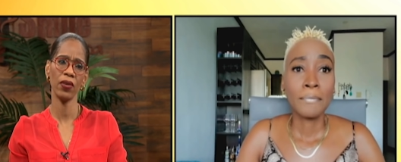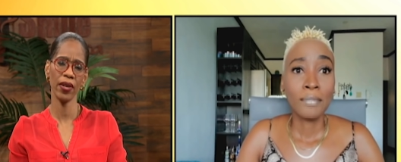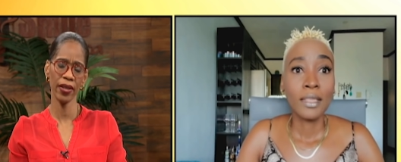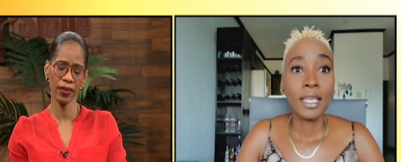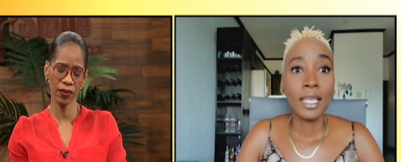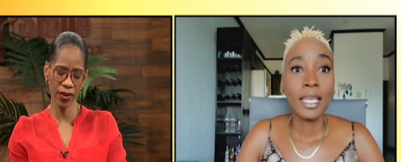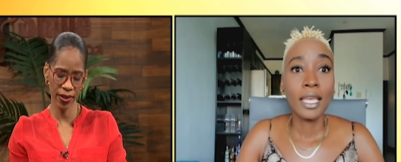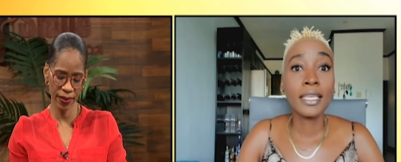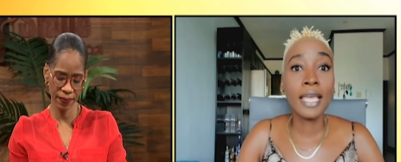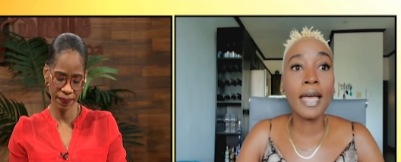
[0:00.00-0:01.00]
Speaker 1: ahead, go
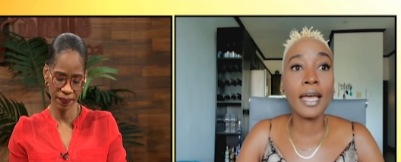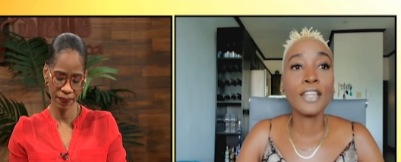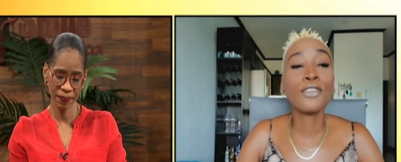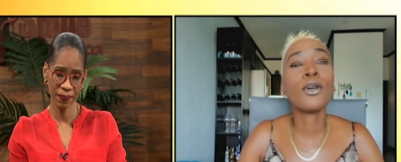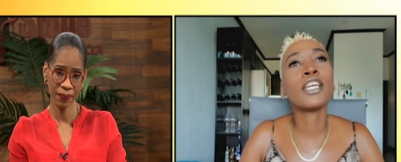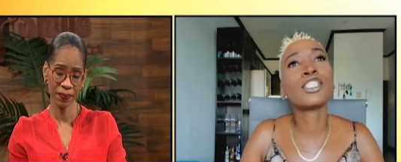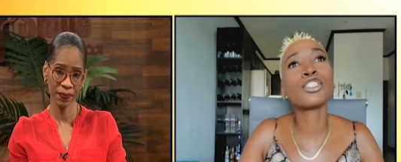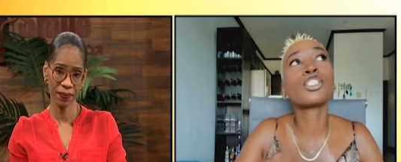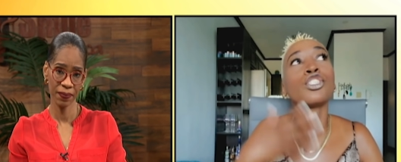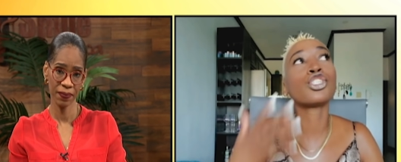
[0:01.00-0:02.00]
ahead.
Speaker 2: no, it's
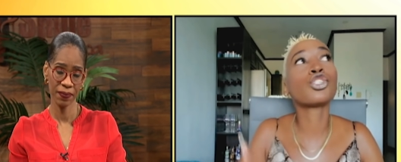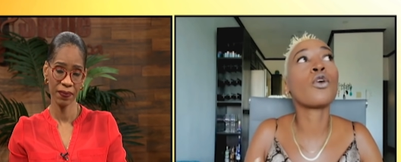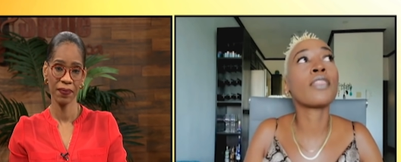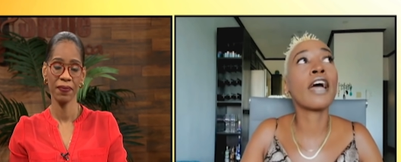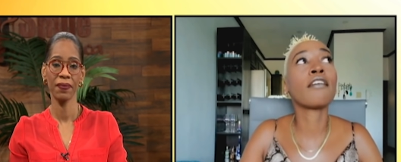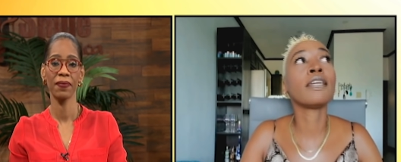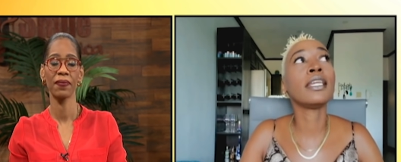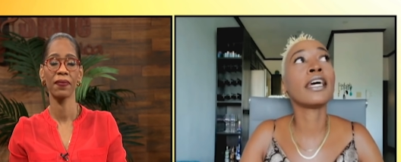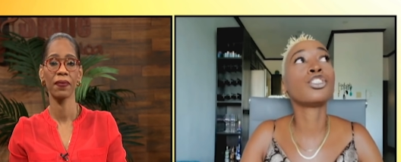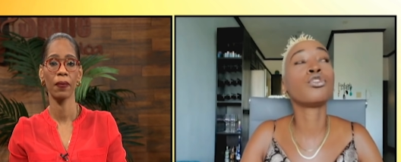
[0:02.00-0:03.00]
just to show that really
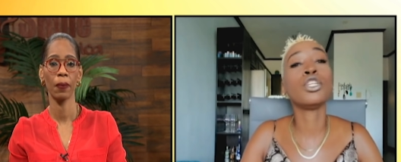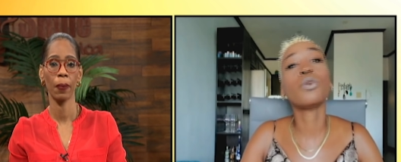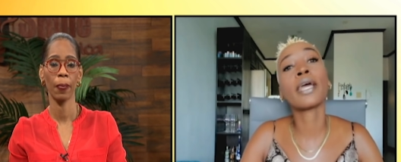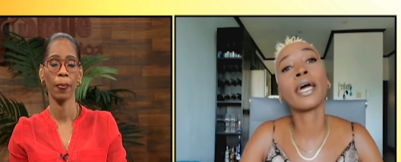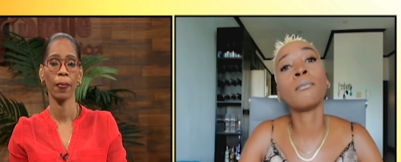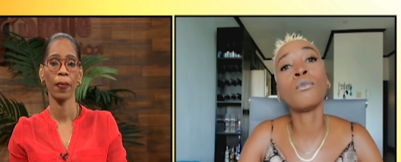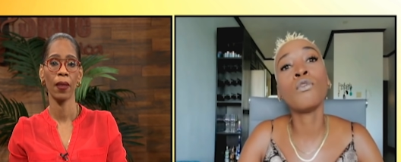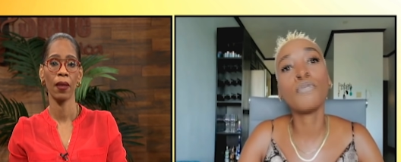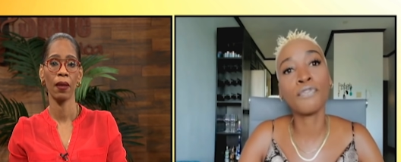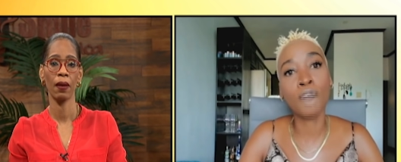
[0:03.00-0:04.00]
and truly you can
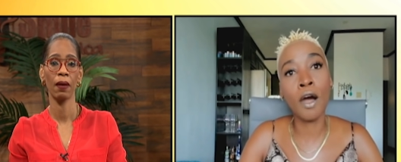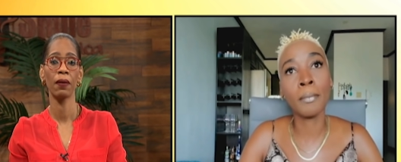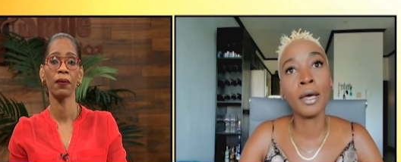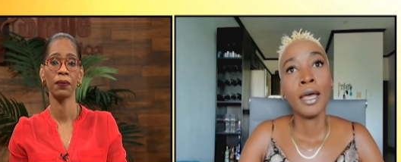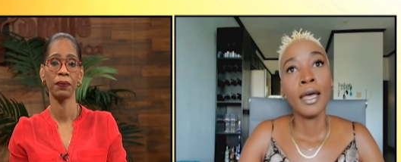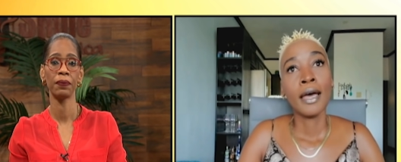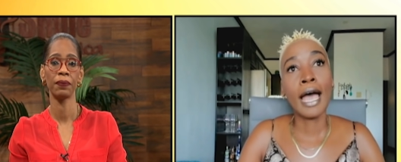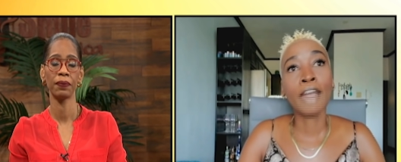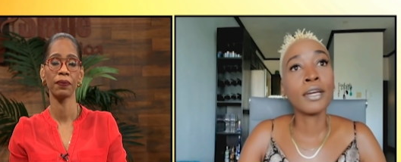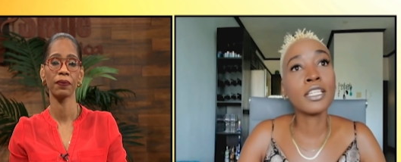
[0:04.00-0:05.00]
move from I
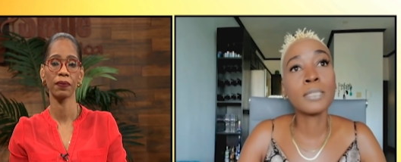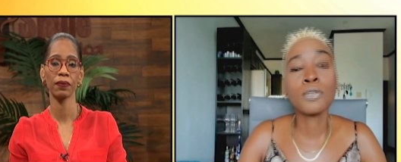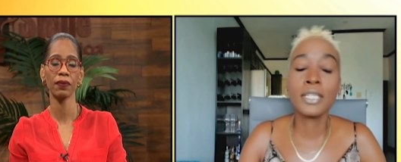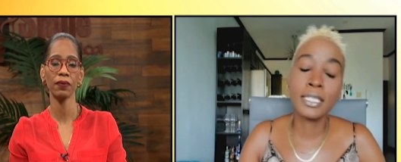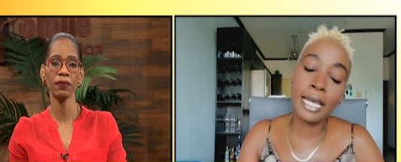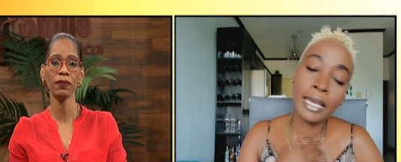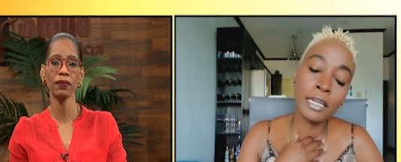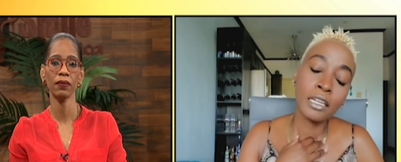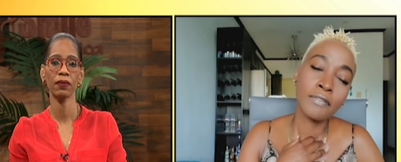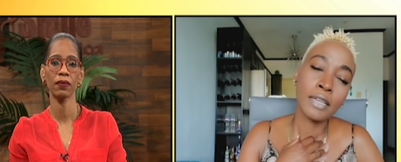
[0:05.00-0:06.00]
read this book, this
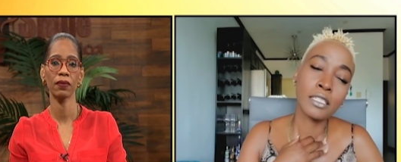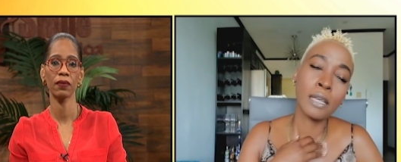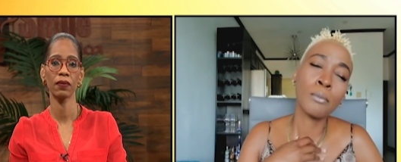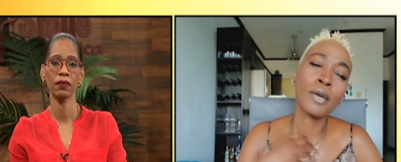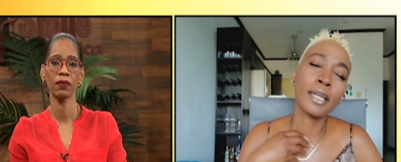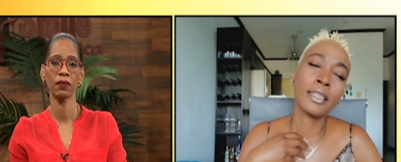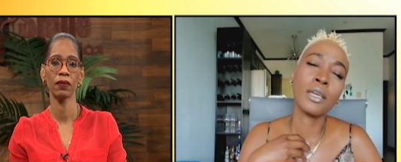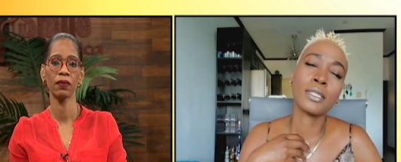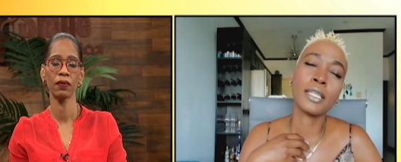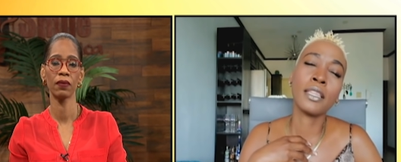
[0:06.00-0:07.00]
Iyanla Vanzant book, I think it
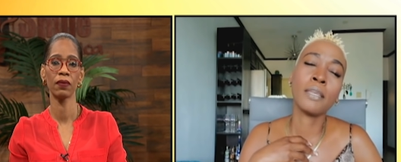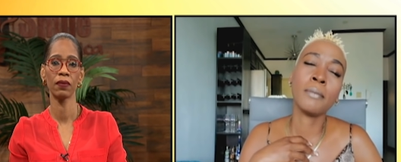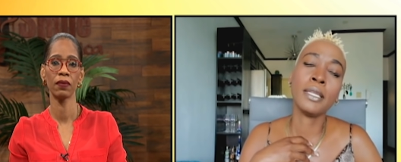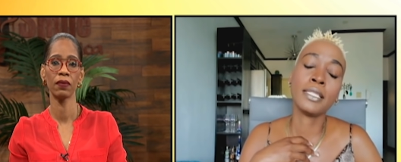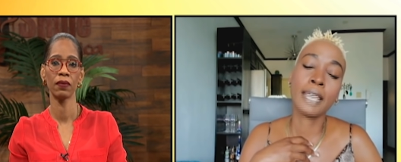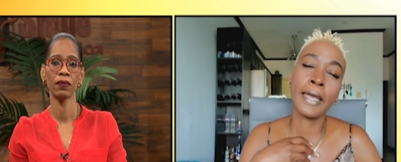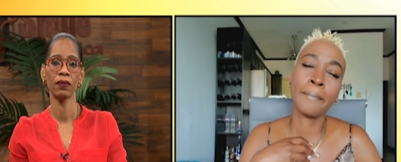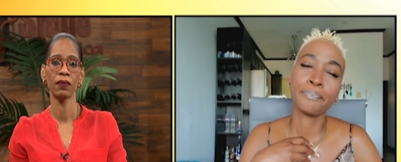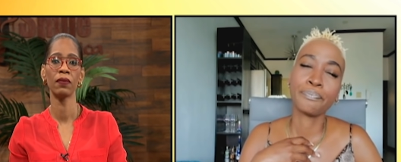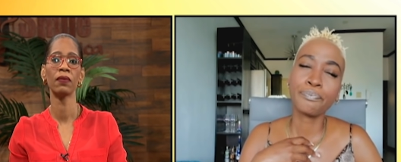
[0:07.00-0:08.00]
was In the Meantime.
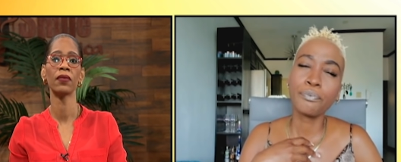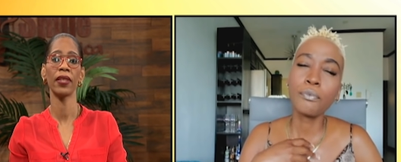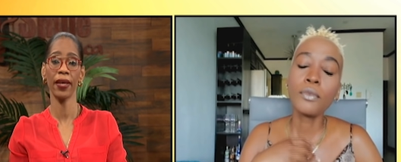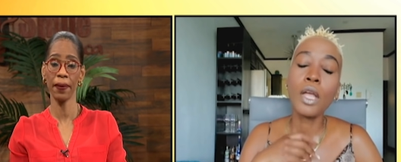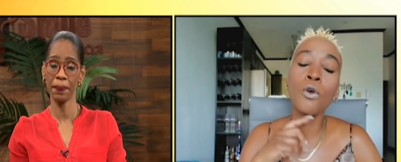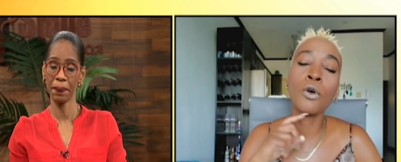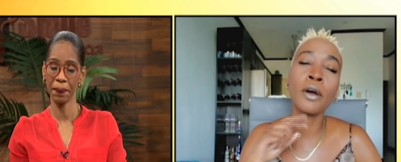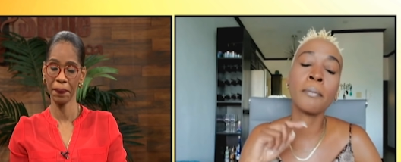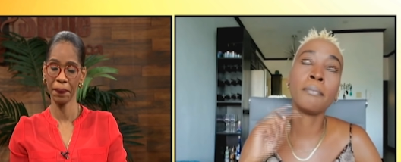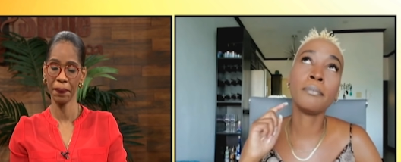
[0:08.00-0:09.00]
Yeah.
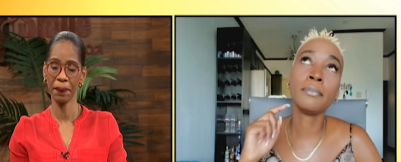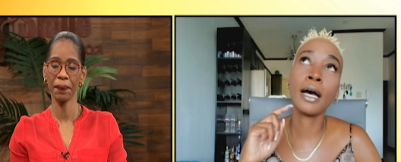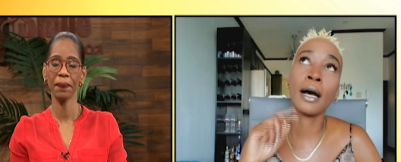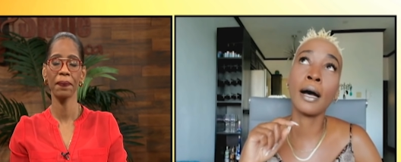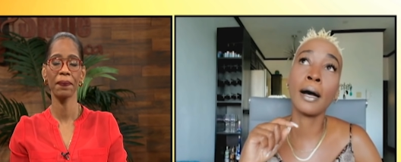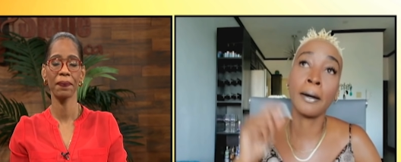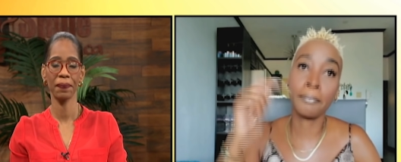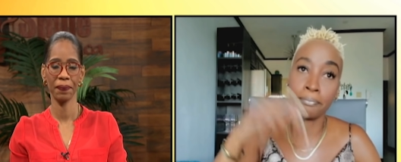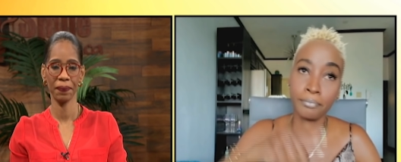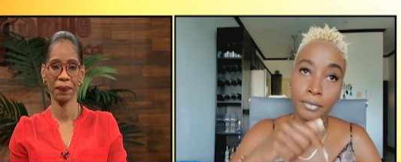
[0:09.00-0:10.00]
Or
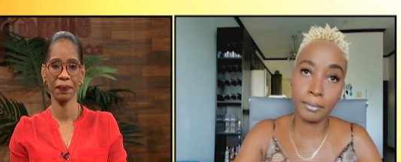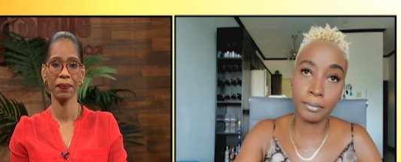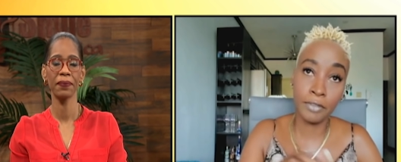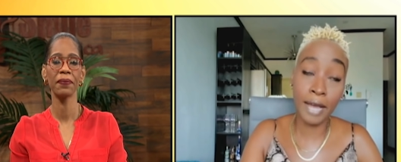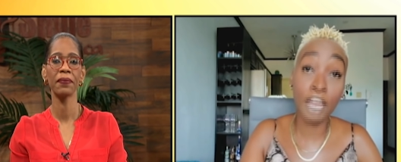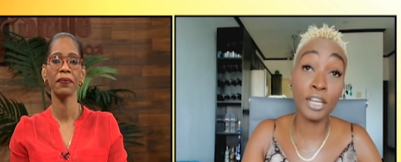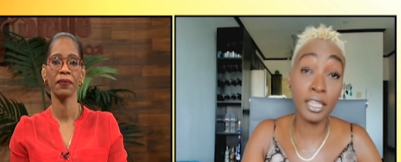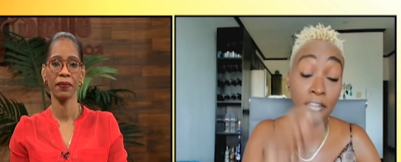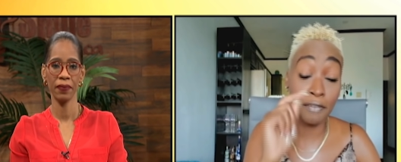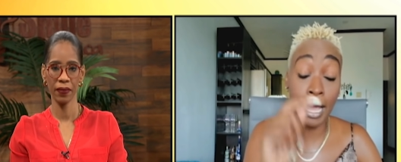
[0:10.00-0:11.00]
um, The Value in
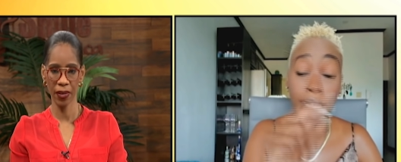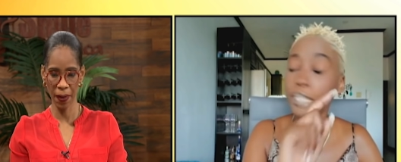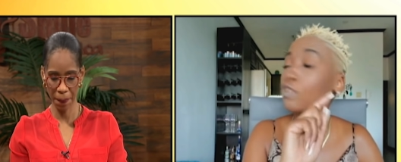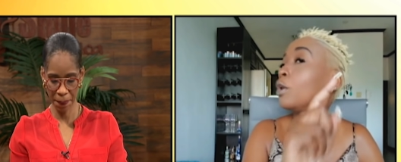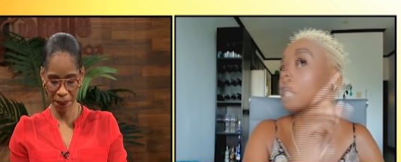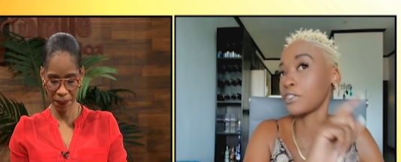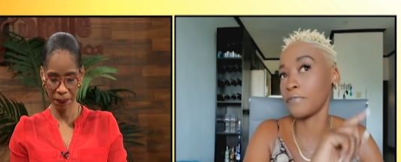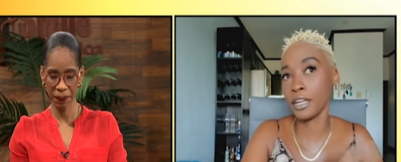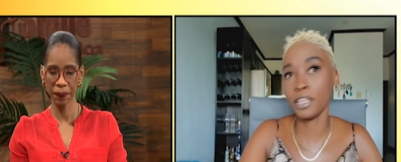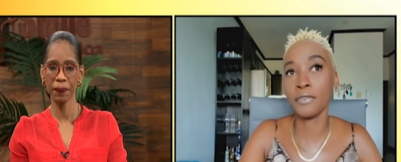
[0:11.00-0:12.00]
the Valley. Yep. it was The
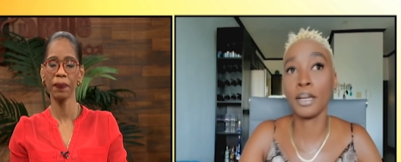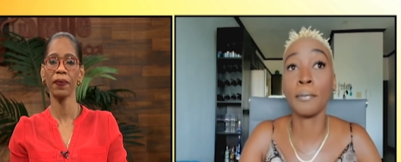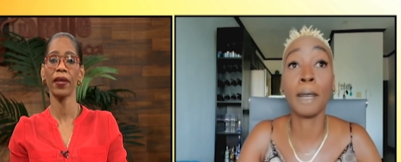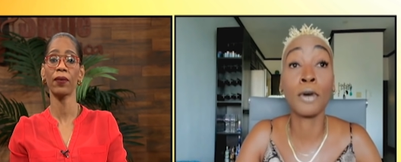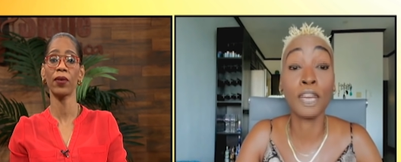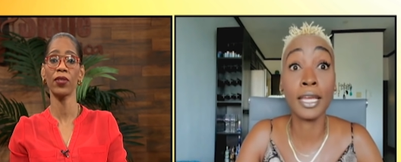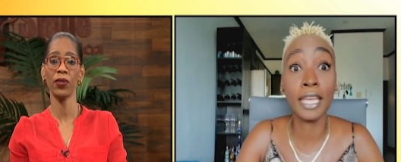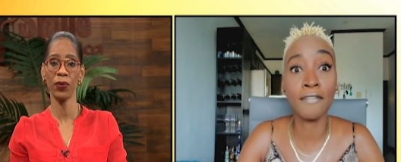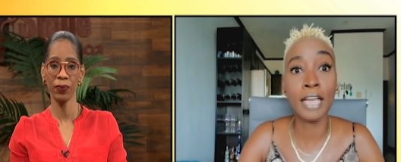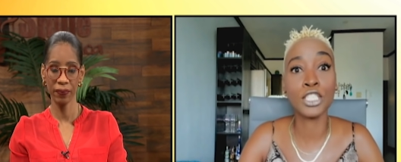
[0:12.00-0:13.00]
Value in the Valley. My mother gave
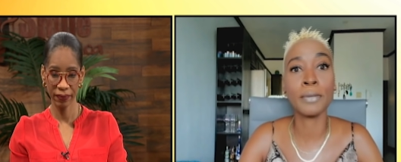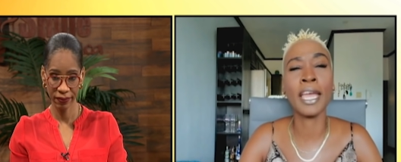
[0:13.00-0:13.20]
too. that book.